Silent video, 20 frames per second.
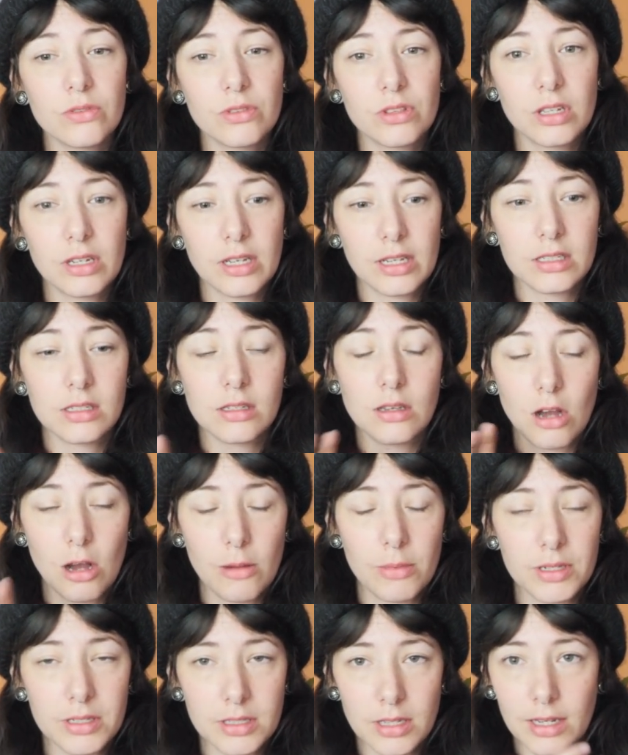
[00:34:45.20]
the next
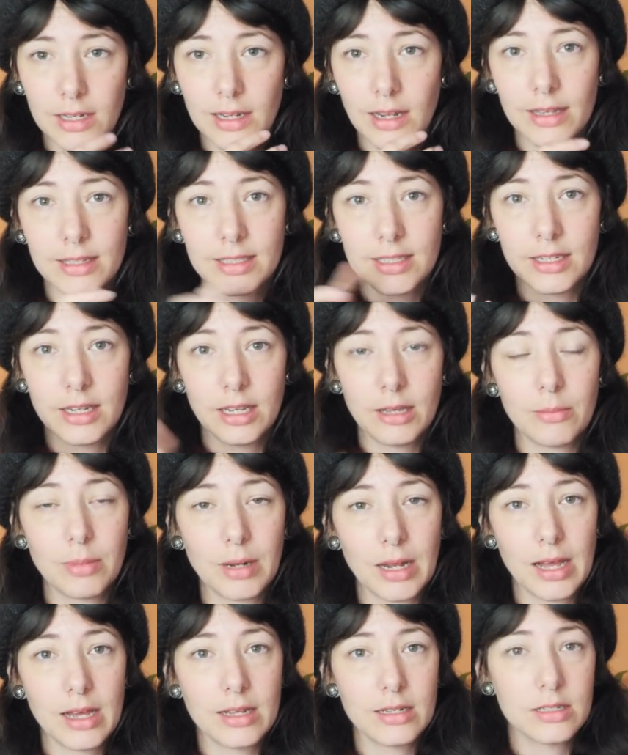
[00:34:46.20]
garments I'd like to knit
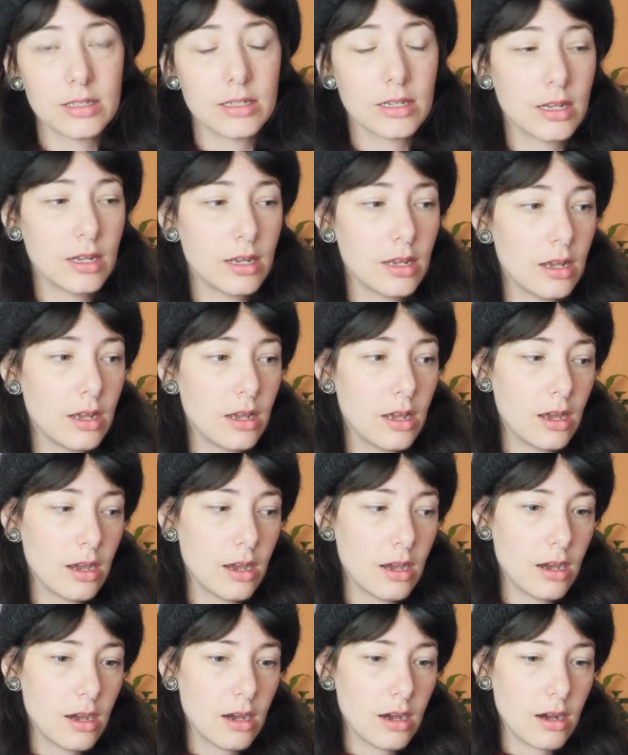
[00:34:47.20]
planned.
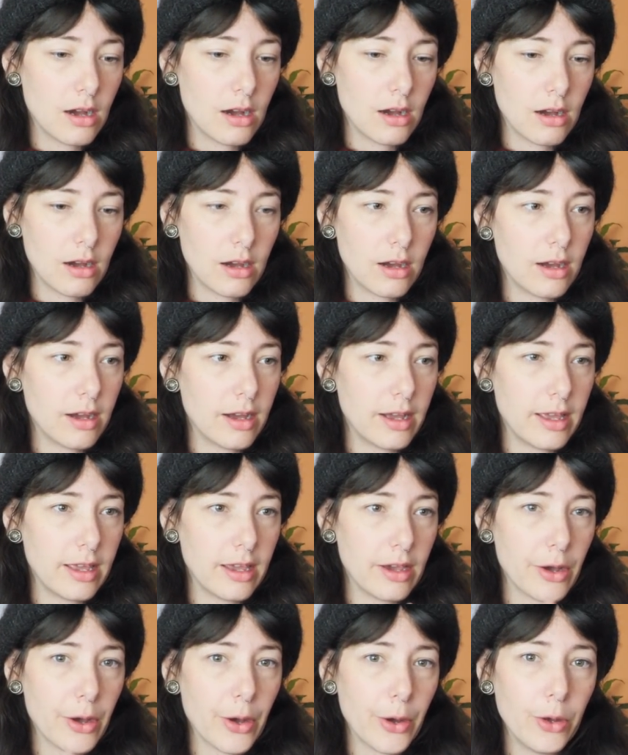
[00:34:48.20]

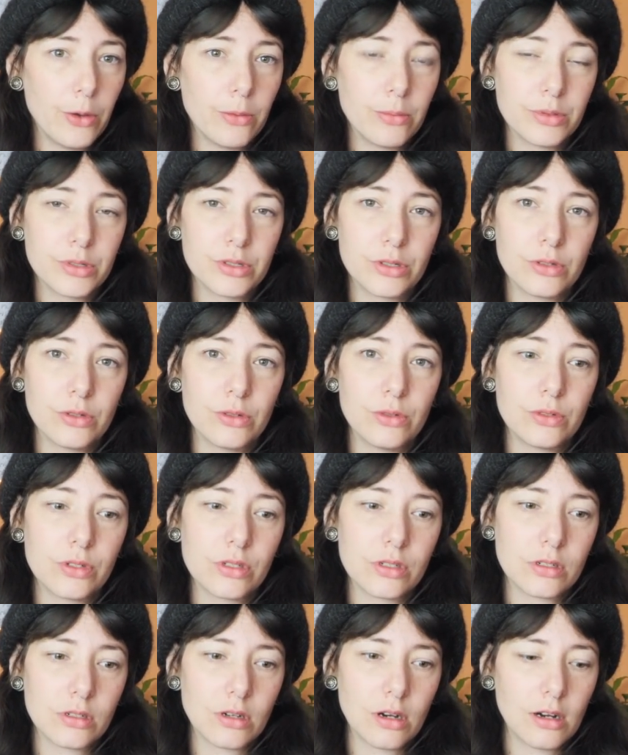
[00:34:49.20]
I hope to
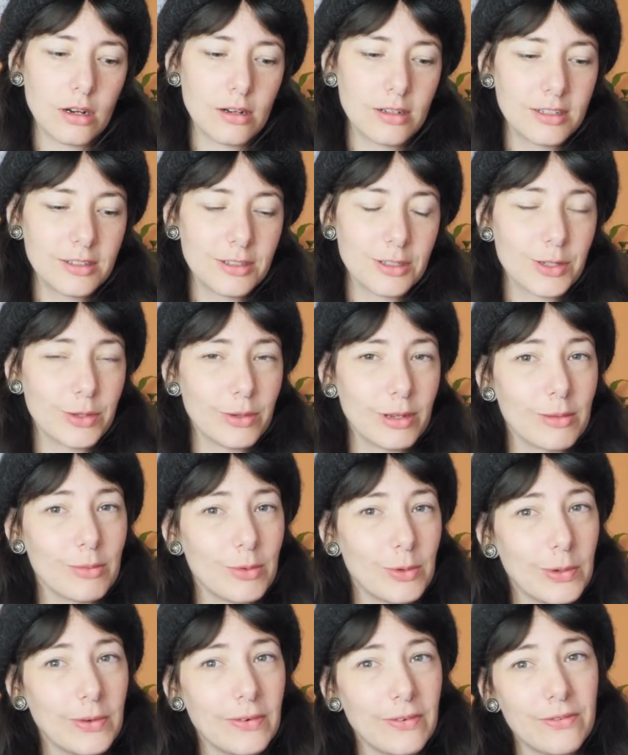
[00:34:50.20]
start doing
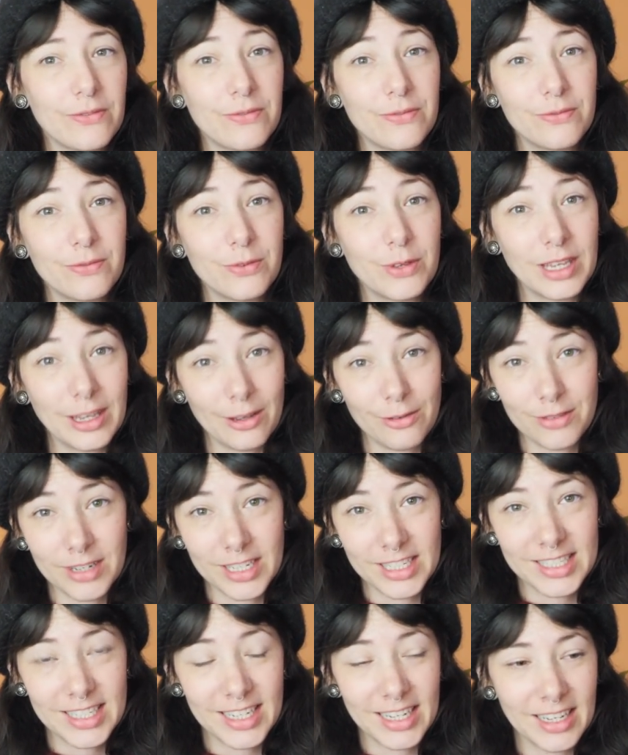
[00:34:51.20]
more gift
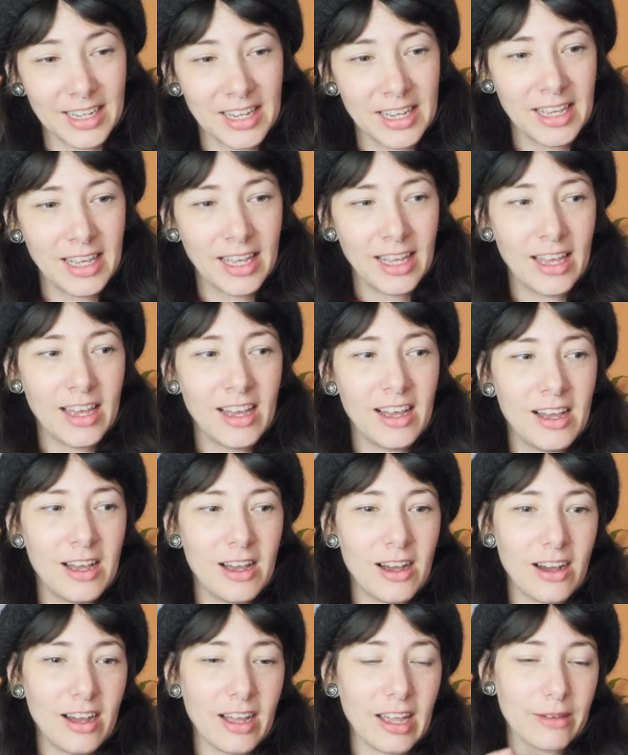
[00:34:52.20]
knitting.
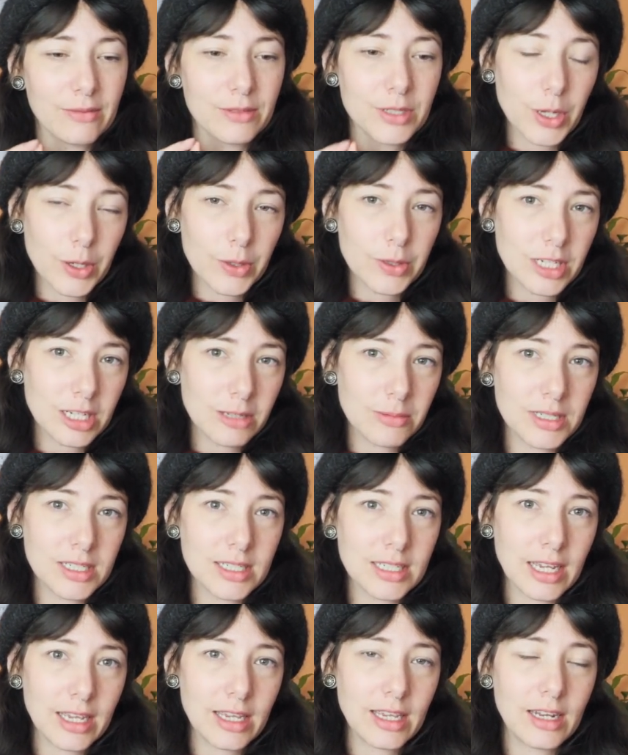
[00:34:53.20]
I have totally been
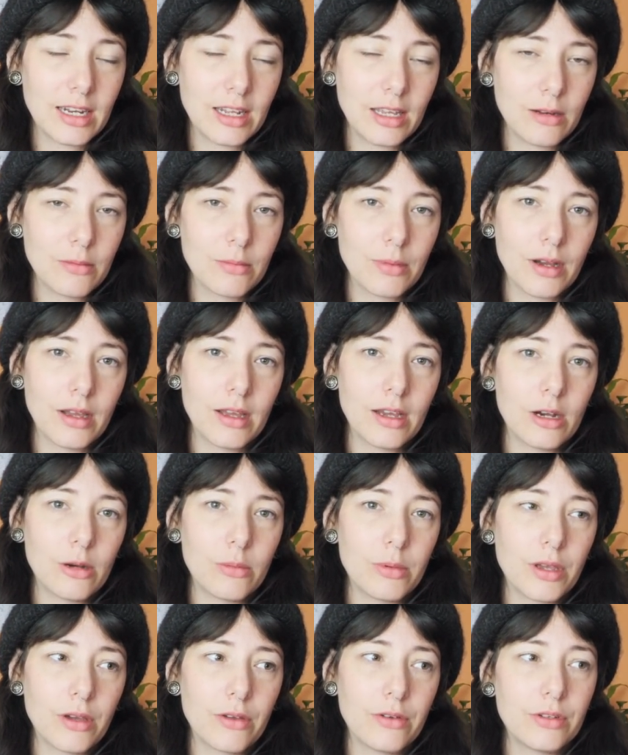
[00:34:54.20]
taken in by
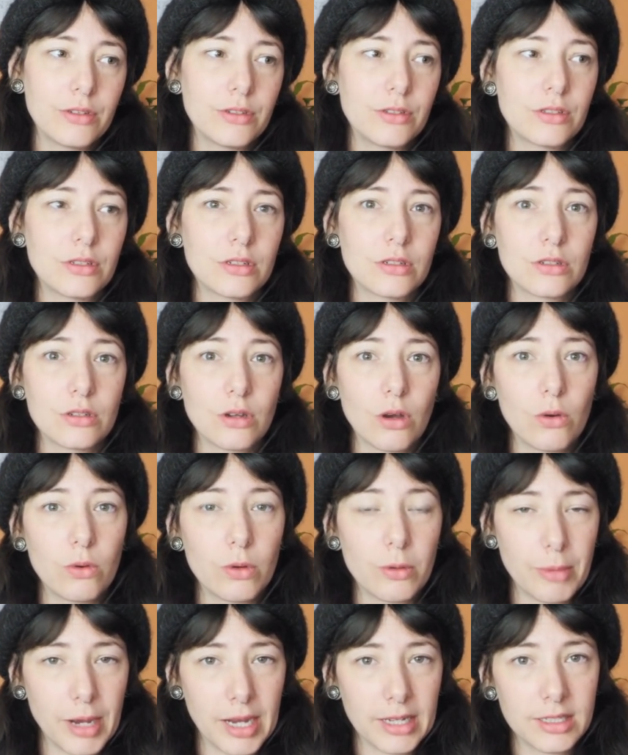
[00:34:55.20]
Albiona's
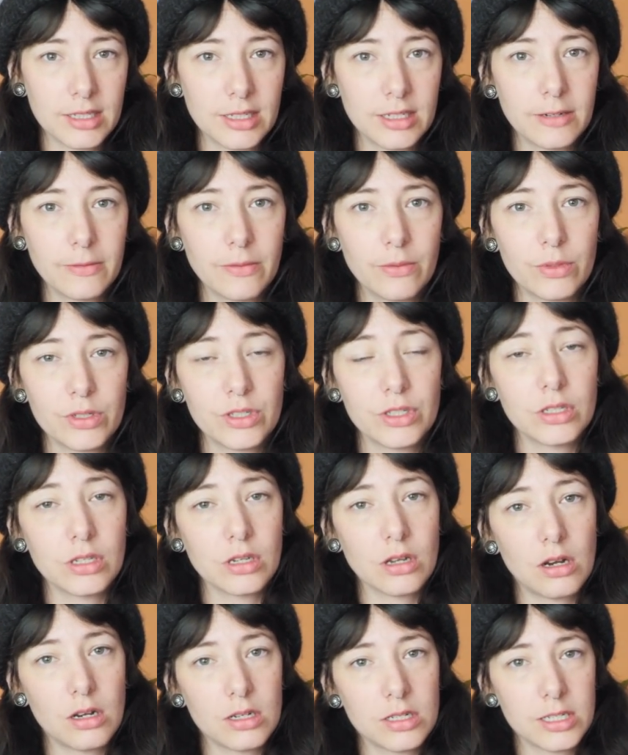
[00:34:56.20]
Talk pattern, which is a
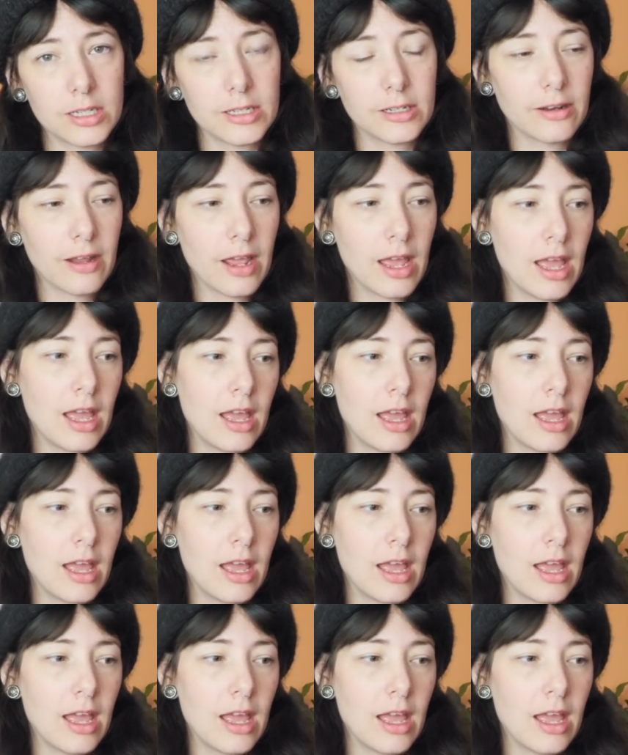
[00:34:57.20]
cardigan,